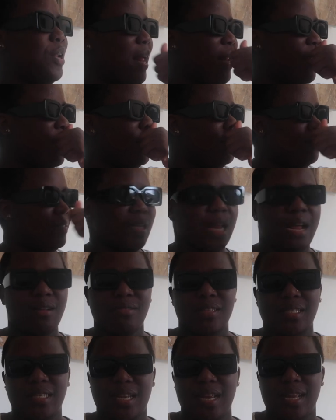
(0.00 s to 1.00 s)
that live
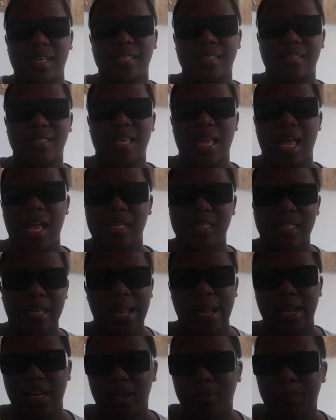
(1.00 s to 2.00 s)
downstairs has
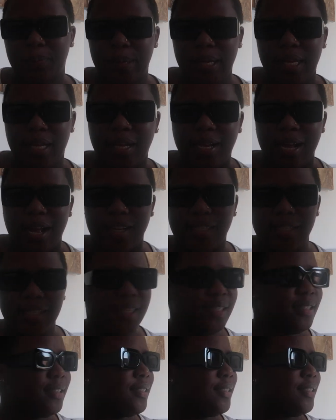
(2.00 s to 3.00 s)
like big
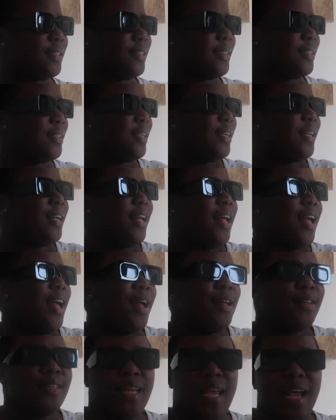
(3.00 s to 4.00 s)
garden.
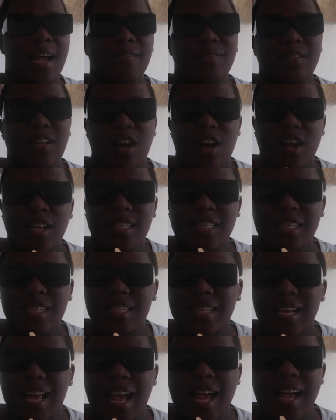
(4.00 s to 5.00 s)
They have
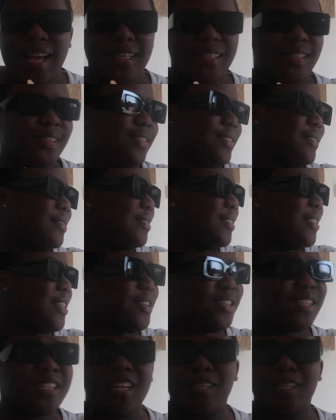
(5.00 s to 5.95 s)
garden, and jealous